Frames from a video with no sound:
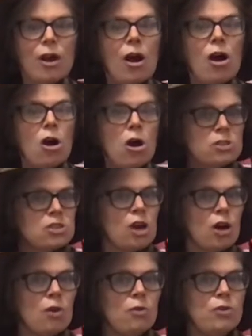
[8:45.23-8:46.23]

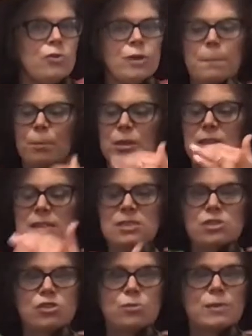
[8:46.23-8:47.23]
Also, you can put this
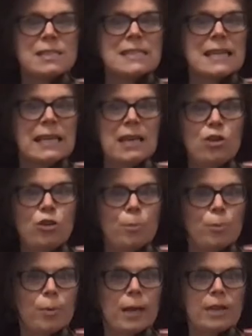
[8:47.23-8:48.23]
into a tea, you
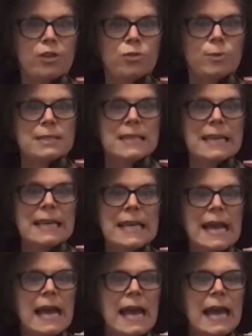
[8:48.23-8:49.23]
brew it into a tea,
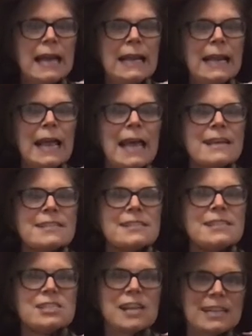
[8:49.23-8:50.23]
and it aids
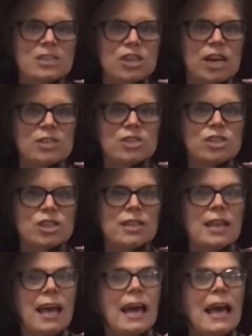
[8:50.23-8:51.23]
in digestion,
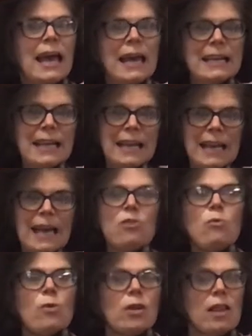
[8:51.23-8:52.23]
and
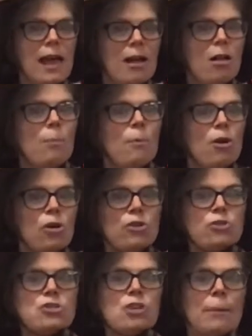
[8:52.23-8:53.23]
again will help all
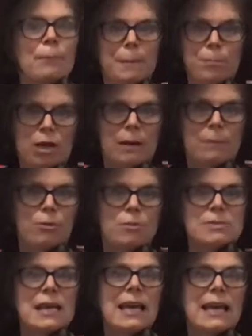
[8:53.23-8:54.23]
your tummy
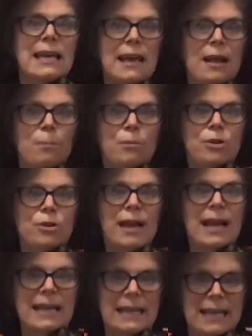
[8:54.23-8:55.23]
problems and help your
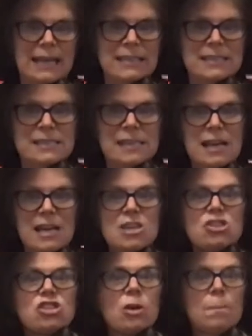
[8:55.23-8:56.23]
headaches.
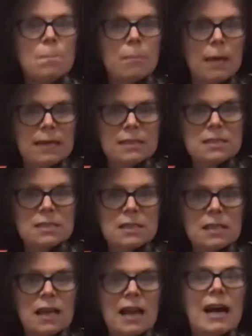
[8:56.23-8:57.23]
So mint,
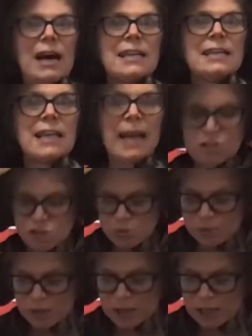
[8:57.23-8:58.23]
a
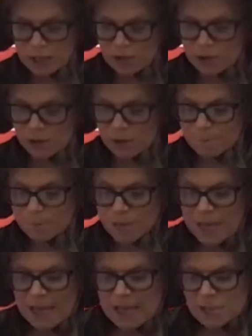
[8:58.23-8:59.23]
natural healer.
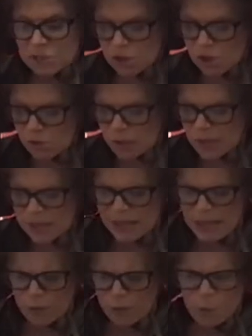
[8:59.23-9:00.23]
So now that